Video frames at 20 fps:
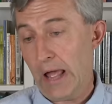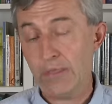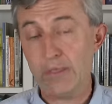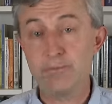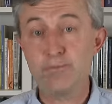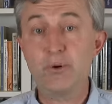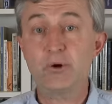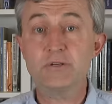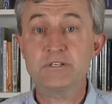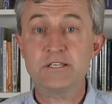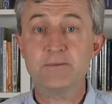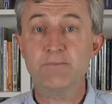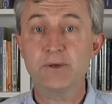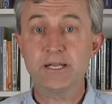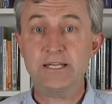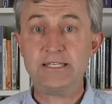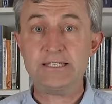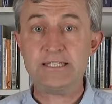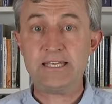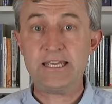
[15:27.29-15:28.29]
and the
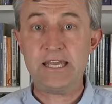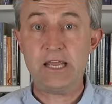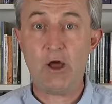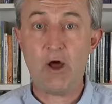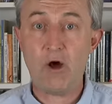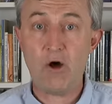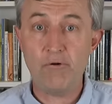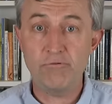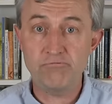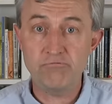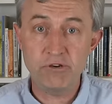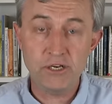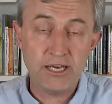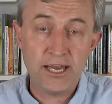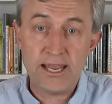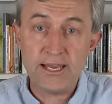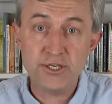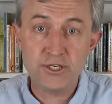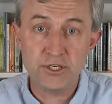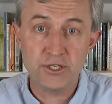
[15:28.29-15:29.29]
possibility of
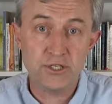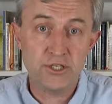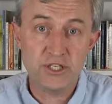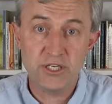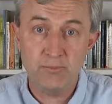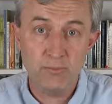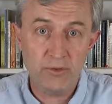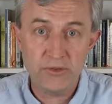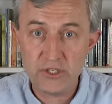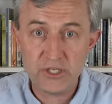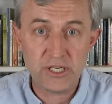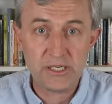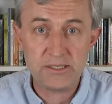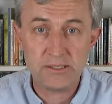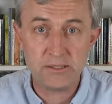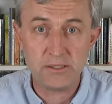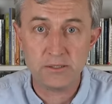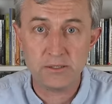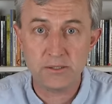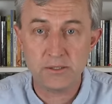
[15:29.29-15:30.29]
relationship with
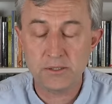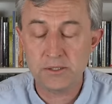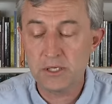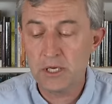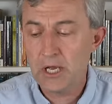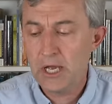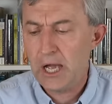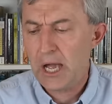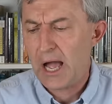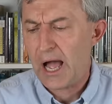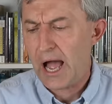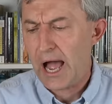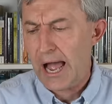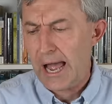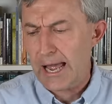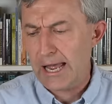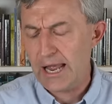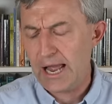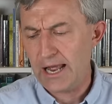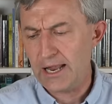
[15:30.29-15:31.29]
Jesus.
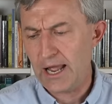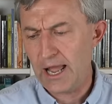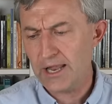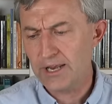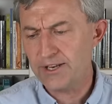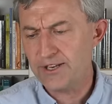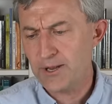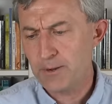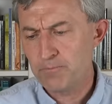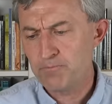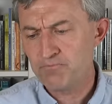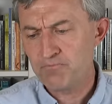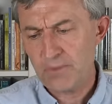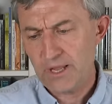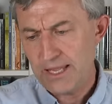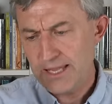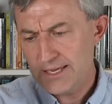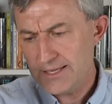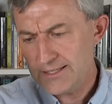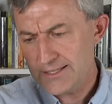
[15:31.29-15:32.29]
And
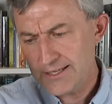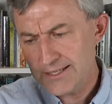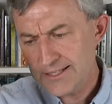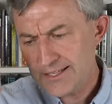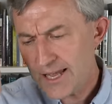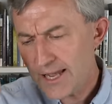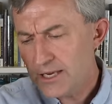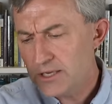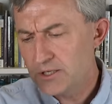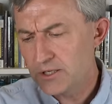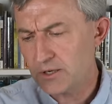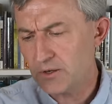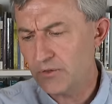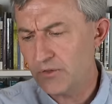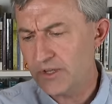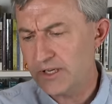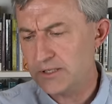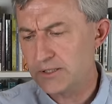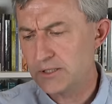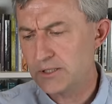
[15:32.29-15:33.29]
he is intent on
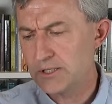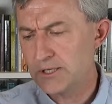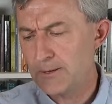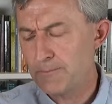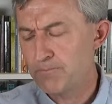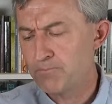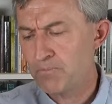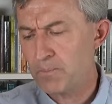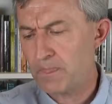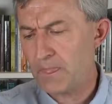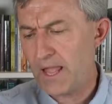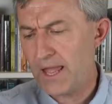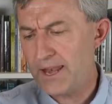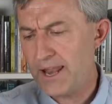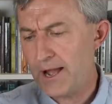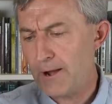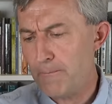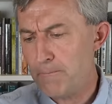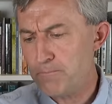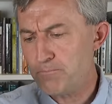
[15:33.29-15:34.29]
this.
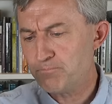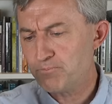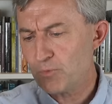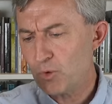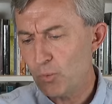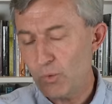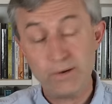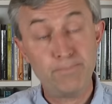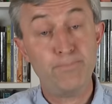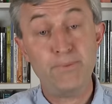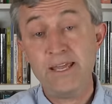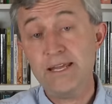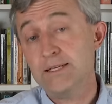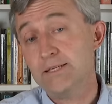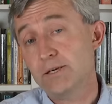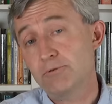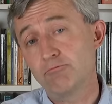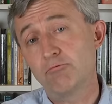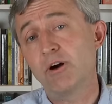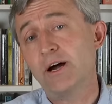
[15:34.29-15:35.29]
Now, when
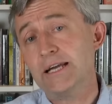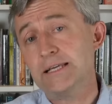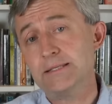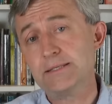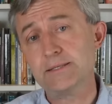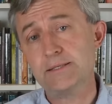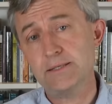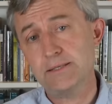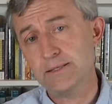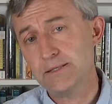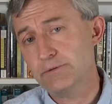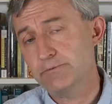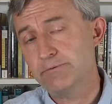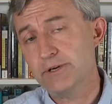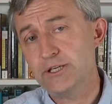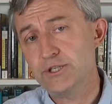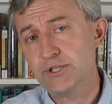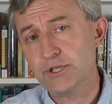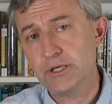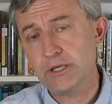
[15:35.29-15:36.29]
Peter writes this
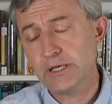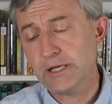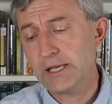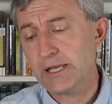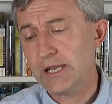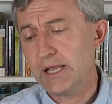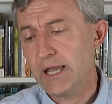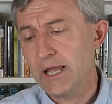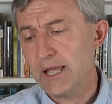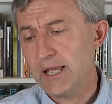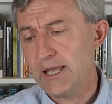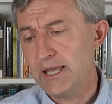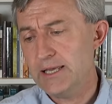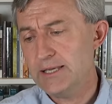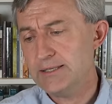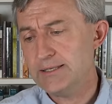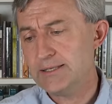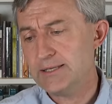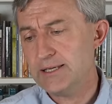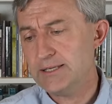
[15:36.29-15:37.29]
originally,
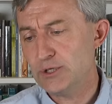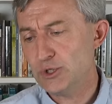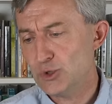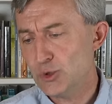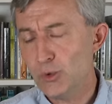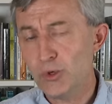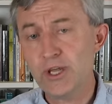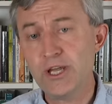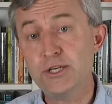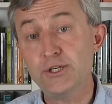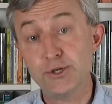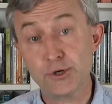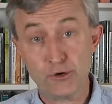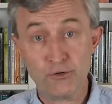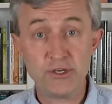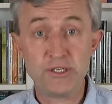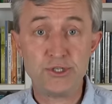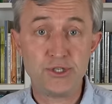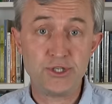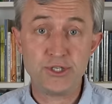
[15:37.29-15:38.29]
he's talking to
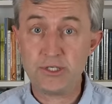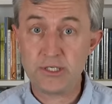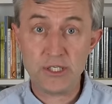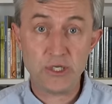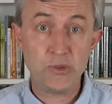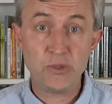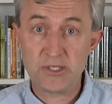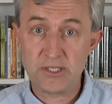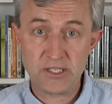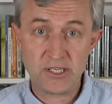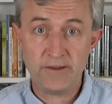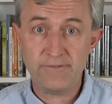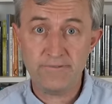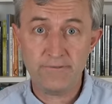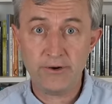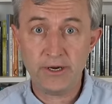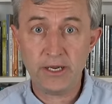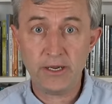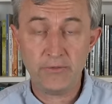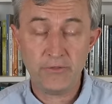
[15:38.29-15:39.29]
Christians who are
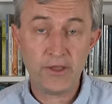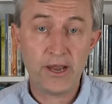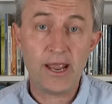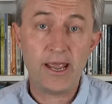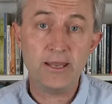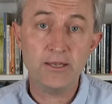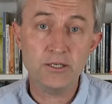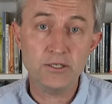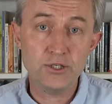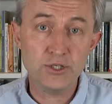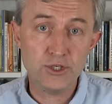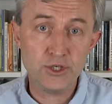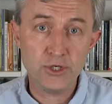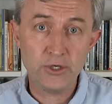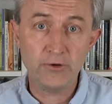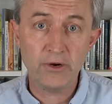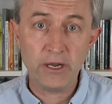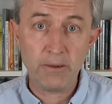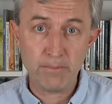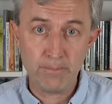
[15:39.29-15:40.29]
suffering, they're
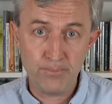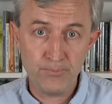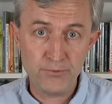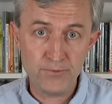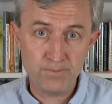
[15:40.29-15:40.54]
enduring